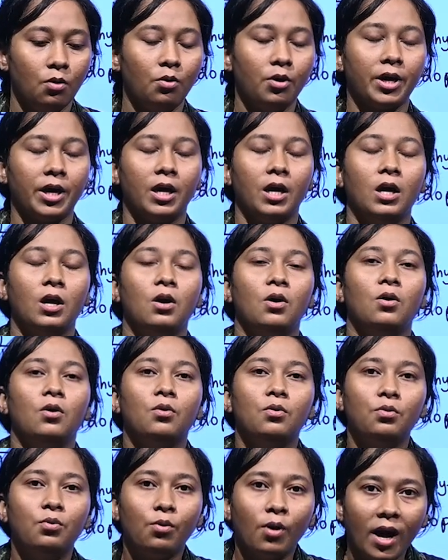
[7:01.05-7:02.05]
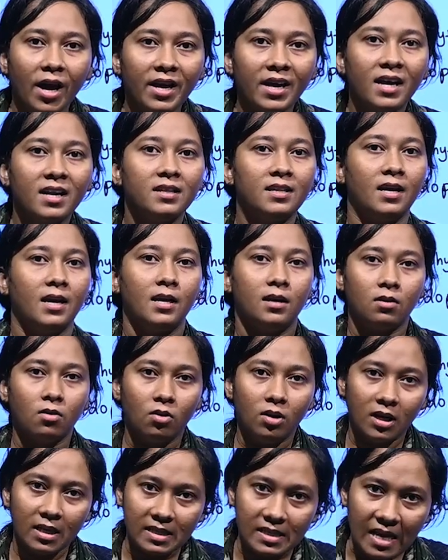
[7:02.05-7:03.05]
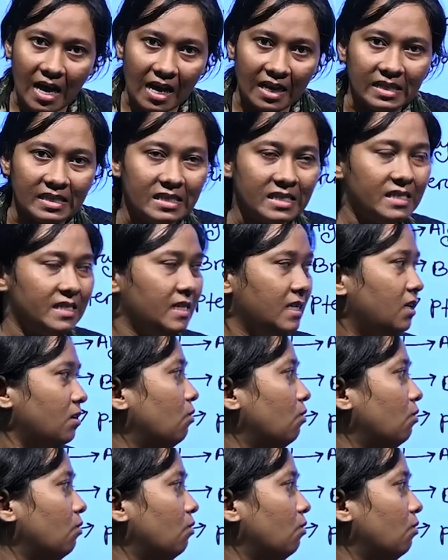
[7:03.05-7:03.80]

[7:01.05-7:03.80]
Okay, why are they are called as algae?